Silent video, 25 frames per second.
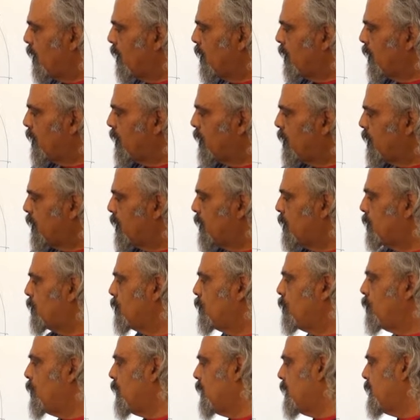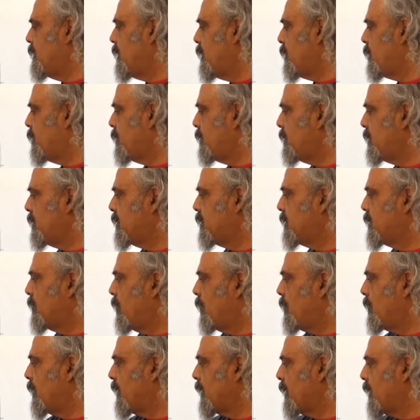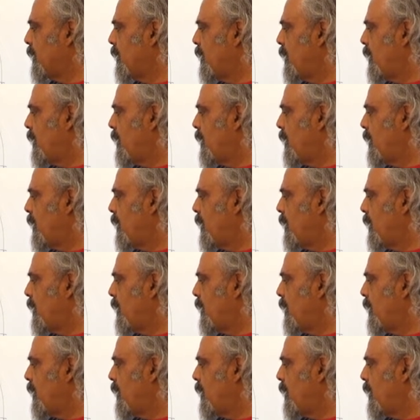This is where the hood is going.